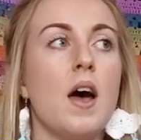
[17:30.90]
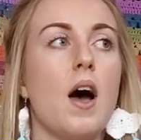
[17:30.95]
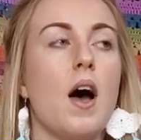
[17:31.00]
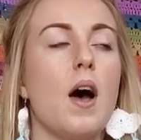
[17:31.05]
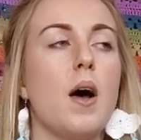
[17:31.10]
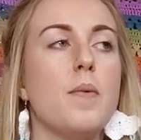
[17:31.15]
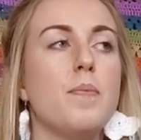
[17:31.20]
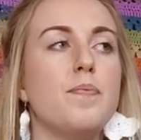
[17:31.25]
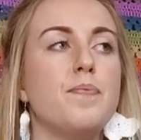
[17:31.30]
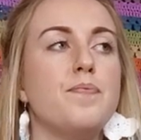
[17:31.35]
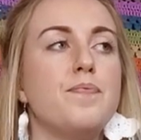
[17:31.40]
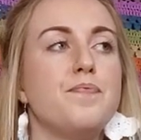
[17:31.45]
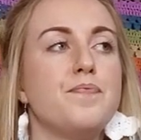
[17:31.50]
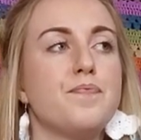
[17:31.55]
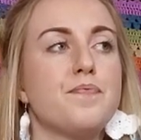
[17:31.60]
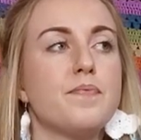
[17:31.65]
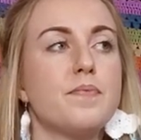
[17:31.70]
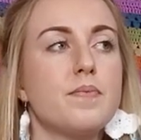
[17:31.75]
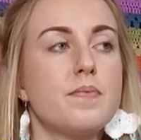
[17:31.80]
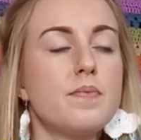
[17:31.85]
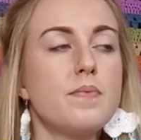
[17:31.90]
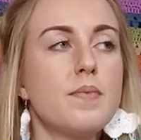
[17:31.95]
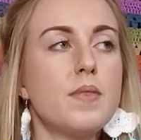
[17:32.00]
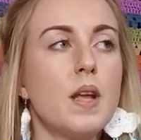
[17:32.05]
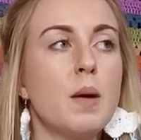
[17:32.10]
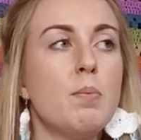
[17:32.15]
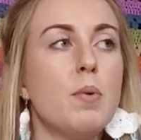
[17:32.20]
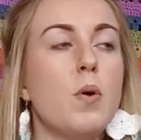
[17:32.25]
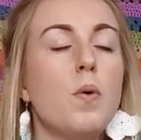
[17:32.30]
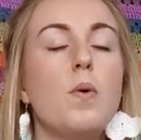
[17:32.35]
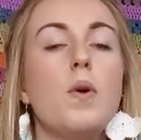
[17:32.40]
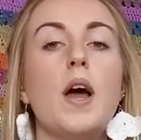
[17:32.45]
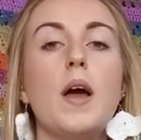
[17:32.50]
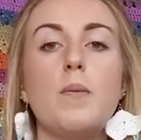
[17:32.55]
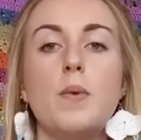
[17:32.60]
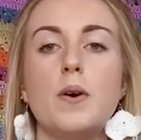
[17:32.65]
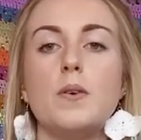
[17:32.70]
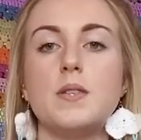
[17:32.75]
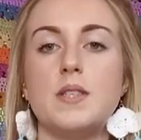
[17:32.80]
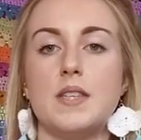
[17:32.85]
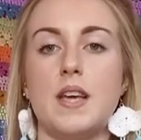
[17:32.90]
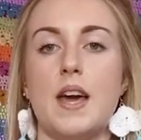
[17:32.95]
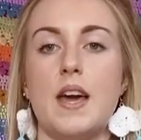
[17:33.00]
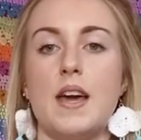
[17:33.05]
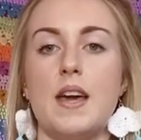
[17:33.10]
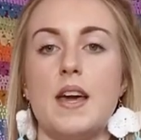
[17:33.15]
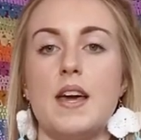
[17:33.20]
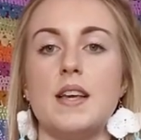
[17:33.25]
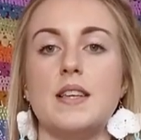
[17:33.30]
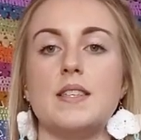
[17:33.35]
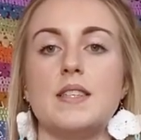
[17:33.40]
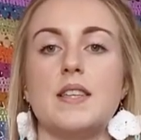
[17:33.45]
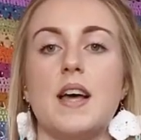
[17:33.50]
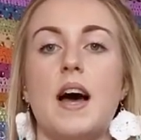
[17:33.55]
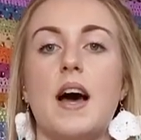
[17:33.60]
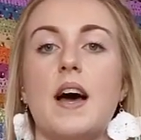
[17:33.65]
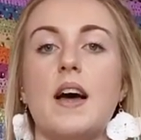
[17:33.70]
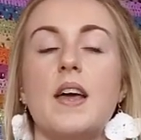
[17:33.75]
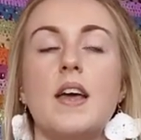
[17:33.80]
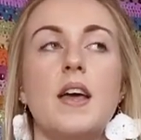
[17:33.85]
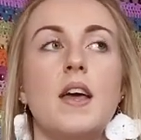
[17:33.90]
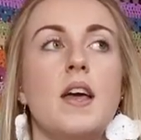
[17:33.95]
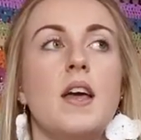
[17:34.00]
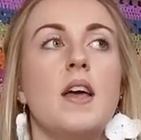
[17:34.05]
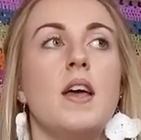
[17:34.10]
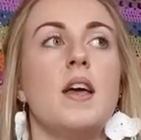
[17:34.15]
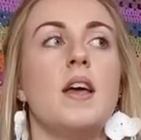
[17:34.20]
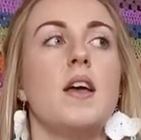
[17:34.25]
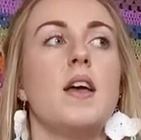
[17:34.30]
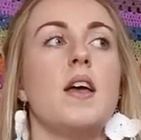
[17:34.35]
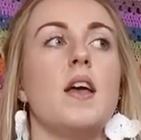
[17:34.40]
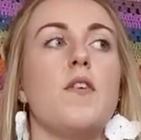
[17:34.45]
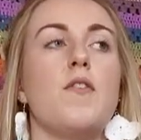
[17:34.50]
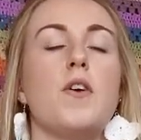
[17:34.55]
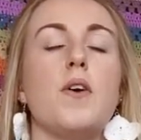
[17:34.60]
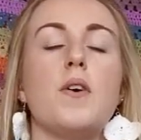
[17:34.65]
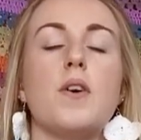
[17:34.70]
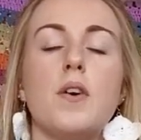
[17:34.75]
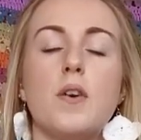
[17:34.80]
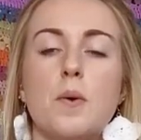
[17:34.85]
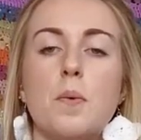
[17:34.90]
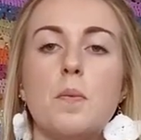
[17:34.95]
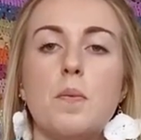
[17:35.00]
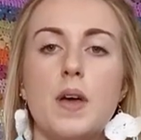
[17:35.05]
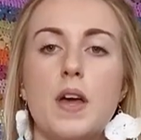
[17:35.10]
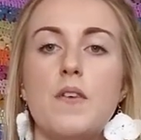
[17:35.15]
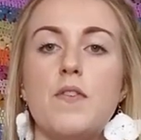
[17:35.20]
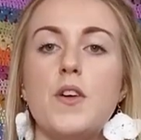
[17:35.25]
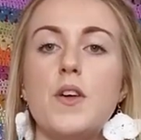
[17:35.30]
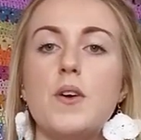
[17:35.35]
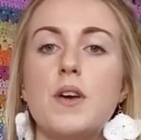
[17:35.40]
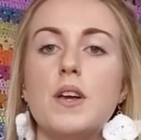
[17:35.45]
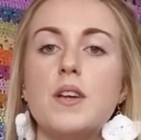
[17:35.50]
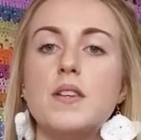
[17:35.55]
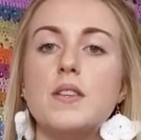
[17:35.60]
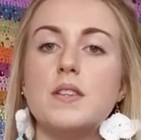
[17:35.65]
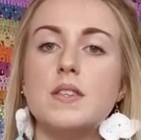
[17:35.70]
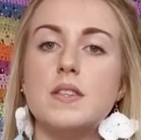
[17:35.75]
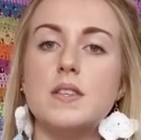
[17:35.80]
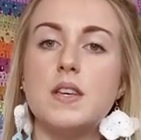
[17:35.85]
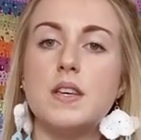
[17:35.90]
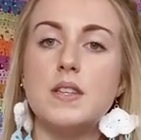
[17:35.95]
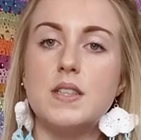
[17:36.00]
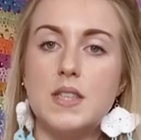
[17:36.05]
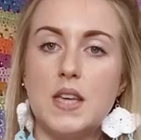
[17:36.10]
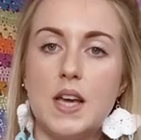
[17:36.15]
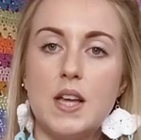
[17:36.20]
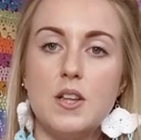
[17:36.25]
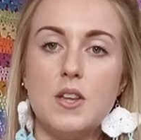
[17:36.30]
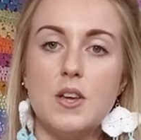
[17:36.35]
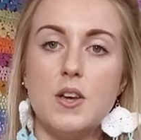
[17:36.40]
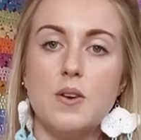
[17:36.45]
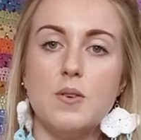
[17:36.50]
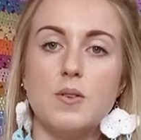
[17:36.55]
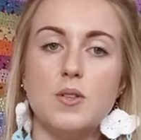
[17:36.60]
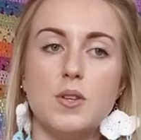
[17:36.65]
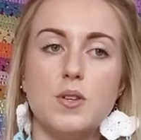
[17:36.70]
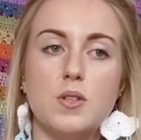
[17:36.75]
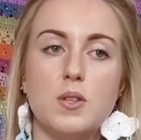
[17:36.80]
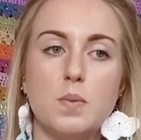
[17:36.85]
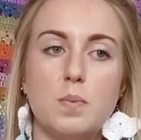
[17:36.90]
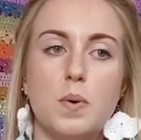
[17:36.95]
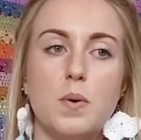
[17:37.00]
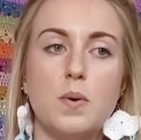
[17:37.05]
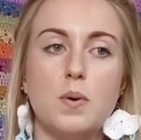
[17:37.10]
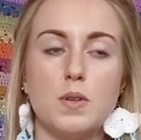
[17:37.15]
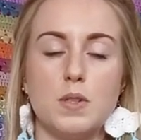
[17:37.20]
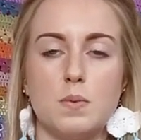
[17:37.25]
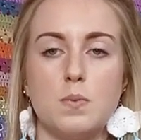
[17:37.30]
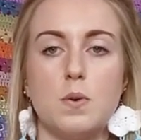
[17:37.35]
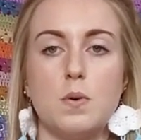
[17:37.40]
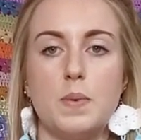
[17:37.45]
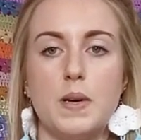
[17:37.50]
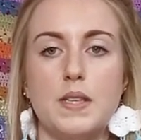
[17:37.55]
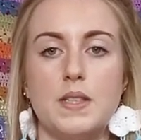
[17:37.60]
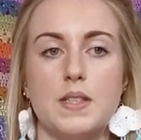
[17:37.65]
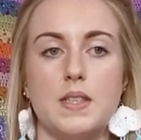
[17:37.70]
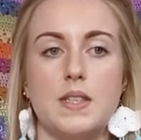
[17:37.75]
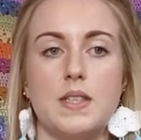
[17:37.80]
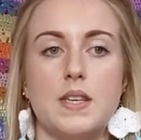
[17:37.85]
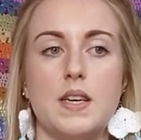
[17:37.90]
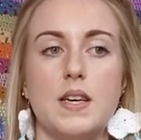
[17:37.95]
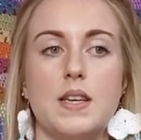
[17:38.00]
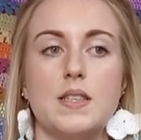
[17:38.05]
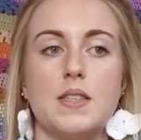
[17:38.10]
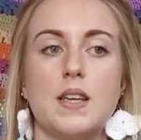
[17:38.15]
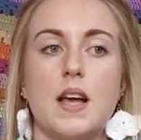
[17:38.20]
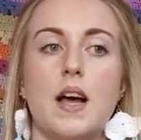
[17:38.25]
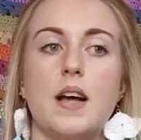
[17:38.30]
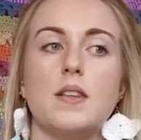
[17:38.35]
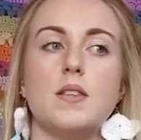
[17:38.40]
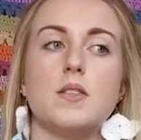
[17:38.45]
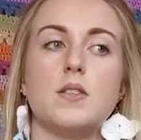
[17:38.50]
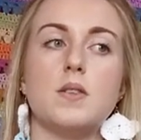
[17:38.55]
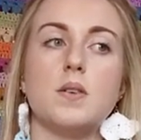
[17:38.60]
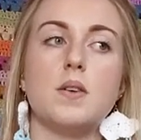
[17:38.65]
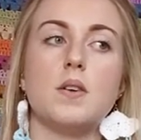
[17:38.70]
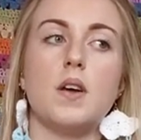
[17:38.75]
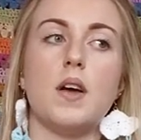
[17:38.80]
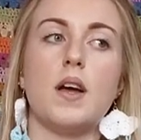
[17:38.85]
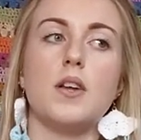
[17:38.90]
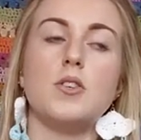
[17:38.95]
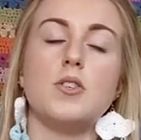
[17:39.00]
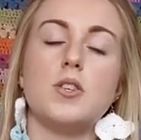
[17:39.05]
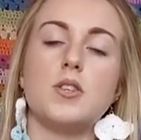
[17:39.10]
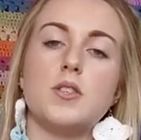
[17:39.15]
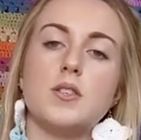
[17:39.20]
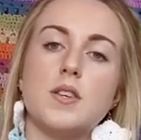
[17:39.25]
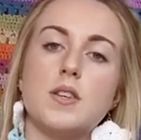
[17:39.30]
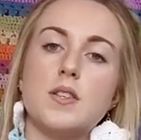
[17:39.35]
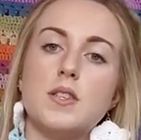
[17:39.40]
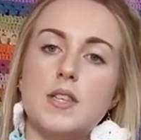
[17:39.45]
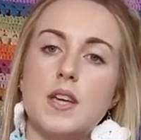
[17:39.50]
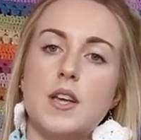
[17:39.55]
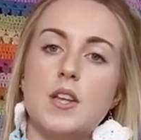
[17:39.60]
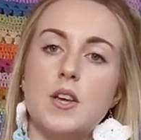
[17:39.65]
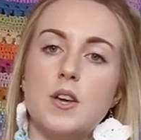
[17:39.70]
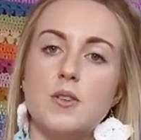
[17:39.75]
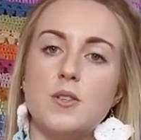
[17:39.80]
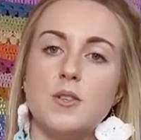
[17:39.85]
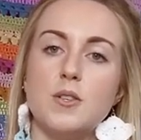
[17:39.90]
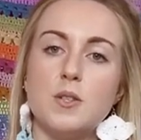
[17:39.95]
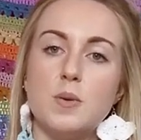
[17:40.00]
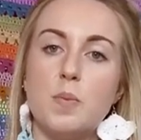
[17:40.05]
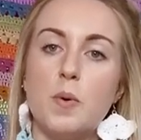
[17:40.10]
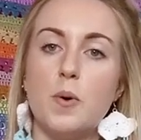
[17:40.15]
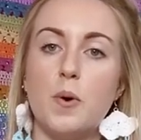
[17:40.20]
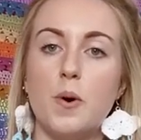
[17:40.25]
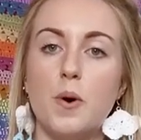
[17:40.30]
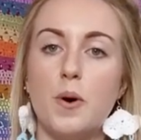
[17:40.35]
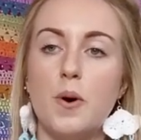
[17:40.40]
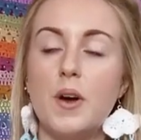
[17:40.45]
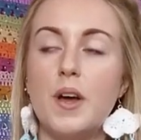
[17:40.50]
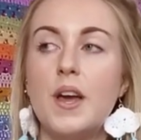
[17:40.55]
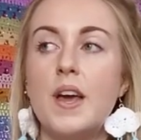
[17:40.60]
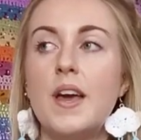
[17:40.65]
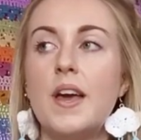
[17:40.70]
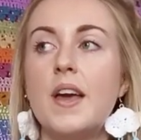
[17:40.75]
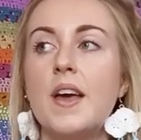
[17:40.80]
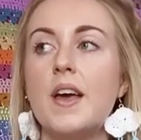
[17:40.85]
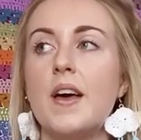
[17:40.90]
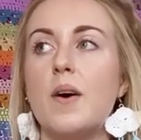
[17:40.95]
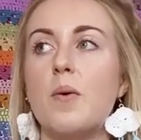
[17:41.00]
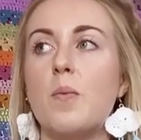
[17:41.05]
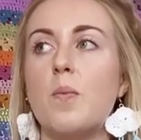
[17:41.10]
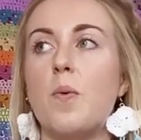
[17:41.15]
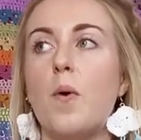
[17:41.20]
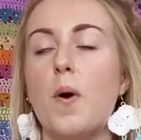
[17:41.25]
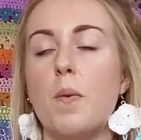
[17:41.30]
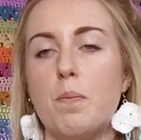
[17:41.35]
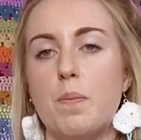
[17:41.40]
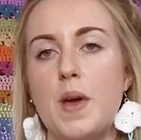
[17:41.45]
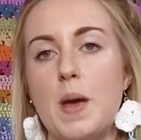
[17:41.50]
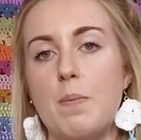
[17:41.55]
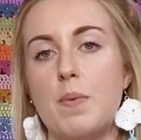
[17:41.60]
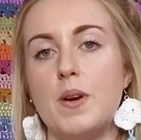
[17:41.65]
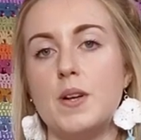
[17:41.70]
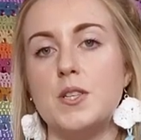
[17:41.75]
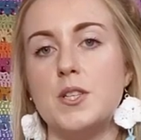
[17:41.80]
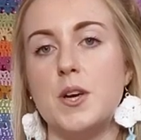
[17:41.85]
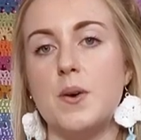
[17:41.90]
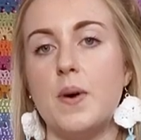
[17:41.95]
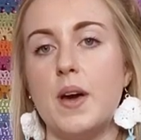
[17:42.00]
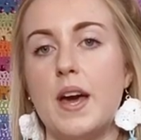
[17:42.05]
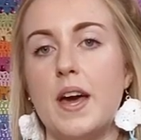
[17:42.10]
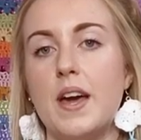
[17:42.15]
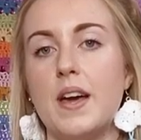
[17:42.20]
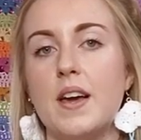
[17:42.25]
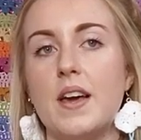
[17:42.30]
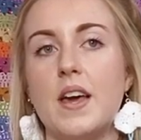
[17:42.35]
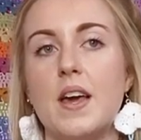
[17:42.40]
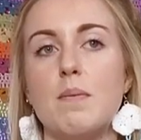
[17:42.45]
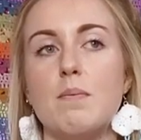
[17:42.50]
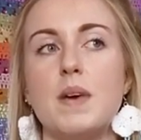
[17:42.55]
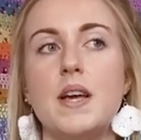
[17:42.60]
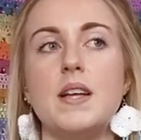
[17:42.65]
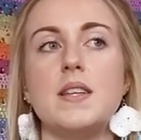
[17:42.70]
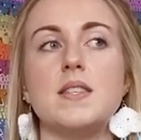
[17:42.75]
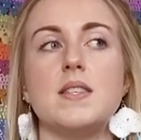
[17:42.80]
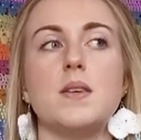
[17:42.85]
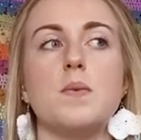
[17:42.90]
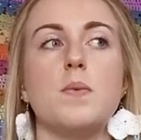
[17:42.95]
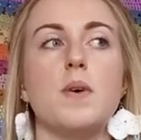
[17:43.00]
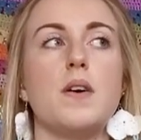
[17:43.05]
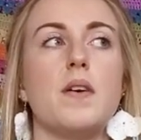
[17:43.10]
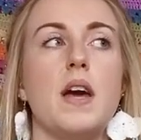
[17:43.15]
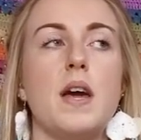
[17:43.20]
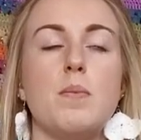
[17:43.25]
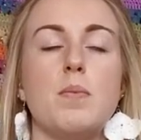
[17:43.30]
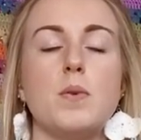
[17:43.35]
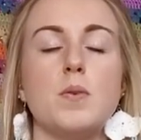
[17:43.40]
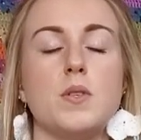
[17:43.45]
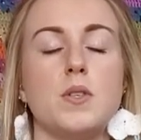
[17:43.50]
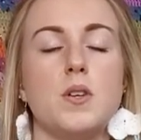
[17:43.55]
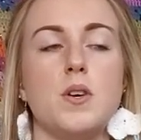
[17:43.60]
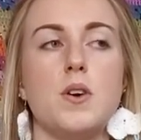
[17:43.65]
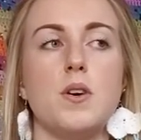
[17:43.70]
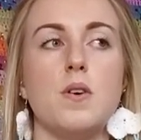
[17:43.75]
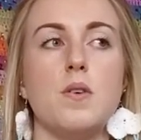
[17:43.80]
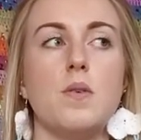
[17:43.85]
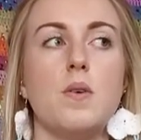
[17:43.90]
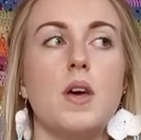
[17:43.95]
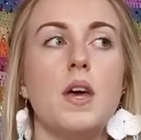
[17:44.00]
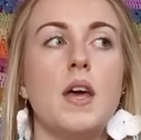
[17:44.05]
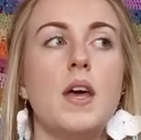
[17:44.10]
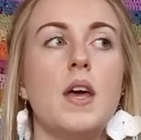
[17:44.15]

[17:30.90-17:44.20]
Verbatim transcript: Um, but all I will say is that if you can if you can continue to support small businesses and and just continue to support what people are doing, it means that we're able to